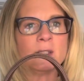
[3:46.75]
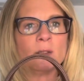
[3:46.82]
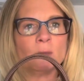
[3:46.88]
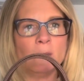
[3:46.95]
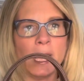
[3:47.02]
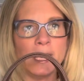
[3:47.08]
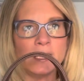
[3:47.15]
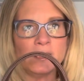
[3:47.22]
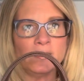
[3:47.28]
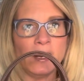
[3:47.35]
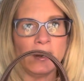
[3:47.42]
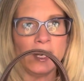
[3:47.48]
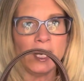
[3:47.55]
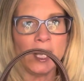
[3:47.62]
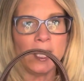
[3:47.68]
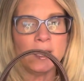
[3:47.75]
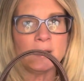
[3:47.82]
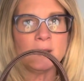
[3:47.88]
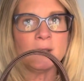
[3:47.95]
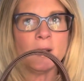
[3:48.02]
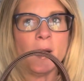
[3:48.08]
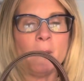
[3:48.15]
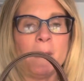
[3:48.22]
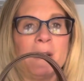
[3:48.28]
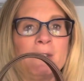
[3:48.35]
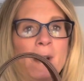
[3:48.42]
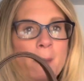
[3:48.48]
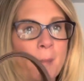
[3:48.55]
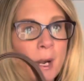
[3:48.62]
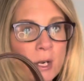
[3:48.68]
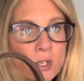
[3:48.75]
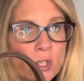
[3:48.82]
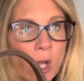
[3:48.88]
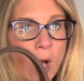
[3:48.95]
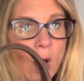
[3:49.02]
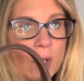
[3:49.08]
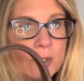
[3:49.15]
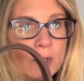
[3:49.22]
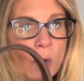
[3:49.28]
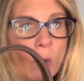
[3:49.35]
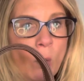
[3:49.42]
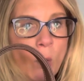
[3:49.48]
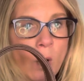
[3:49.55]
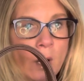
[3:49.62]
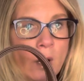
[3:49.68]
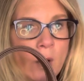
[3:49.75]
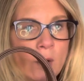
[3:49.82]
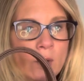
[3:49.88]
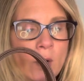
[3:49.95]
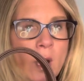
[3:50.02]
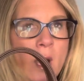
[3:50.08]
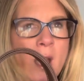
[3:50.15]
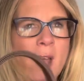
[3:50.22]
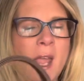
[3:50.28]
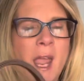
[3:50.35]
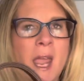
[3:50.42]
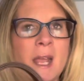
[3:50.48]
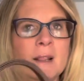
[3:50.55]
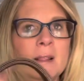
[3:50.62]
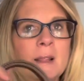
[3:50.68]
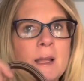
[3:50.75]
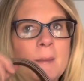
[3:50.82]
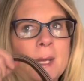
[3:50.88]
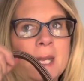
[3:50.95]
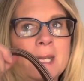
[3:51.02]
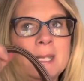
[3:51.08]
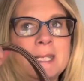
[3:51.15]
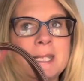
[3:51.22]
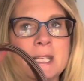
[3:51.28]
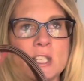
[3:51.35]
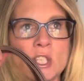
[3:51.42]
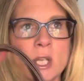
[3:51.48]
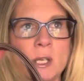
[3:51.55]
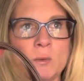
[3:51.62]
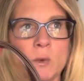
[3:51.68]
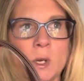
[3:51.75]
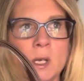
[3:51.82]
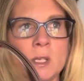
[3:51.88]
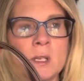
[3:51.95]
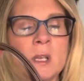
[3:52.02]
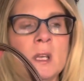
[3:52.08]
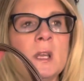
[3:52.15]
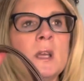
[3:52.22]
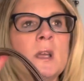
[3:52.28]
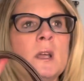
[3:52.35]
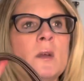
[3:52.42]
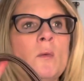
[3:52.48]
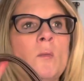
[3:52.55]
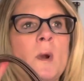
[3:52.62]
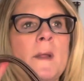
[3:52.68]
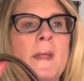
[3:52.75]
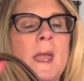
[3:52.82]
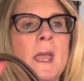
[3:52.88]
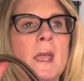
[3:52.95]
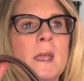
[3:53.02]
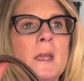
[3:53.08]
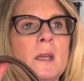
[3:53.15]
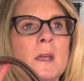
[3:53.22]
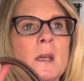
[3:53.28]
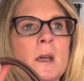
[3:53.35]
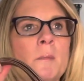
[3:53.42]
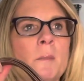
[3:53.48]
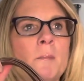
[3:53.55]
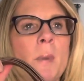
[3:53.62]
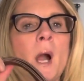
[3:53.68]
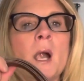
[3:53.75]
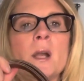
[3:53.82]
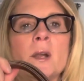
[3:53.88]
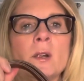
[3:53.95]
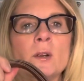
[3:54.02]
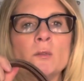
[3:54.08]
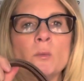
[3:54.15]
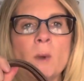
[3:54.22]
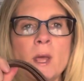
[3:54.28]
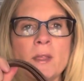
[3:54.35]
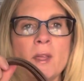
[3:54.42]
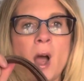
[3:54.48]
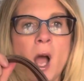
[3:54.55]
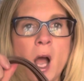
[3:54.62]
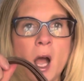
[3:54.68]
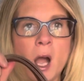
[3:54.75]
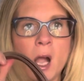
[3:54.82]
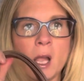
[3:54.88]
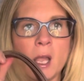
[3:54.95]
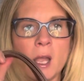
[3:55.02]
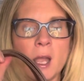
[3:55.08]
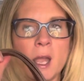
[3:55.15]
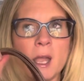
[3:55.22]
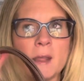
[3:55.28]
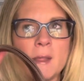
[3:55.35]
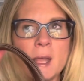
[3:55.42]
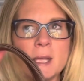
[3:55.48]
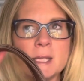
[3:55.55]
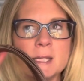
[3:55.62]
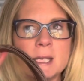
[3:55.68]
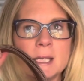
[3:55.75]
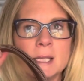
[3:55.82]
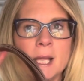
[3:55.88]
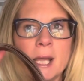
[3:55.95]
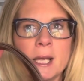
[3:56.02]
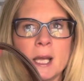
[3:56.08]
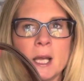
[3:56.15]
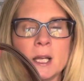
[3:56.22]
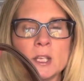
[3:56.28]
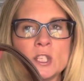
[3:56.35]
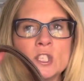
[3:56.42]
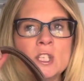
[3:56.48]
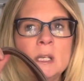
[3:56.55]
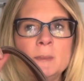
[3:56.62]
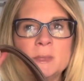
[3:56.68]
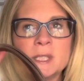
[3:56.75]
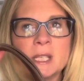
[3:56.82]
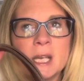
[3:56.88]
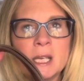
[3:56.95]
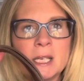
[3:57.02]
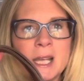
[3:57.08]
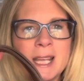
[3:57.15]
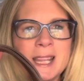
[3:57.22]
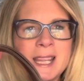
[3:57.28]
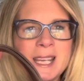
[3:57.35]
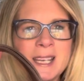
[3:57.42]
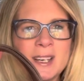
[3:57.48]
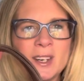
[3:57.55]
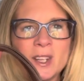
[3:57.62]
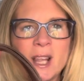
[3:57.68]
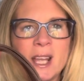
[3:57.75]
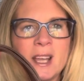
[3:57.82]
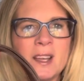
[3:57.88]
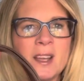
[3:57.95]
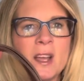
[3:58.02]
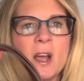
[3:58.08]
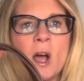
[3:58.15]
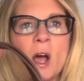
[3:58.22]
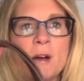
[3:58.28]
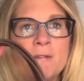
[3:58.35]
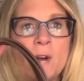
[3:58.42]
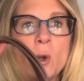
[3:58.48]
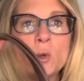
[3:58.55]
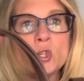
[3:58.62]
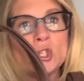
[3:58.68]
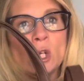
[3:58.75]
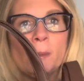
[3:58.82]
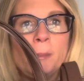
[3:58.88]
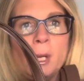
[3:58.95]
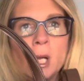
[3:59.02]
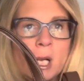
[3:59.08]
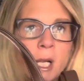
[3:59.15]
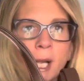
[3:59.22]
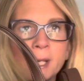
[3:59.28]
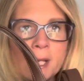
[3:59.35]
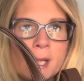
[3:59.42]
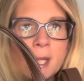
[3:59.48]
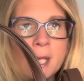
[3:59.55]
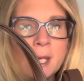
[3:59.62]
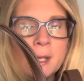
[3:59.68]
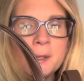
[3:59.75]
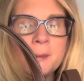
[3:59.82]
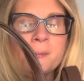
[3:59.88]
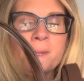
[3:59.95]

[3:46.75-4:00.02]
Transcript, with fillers: The red is very nice. My friend Marcia also ordered a limited edition one where they partnered with UGG and they did like a sheepskin, I think, or like a, a faux Sherpa kind of thing.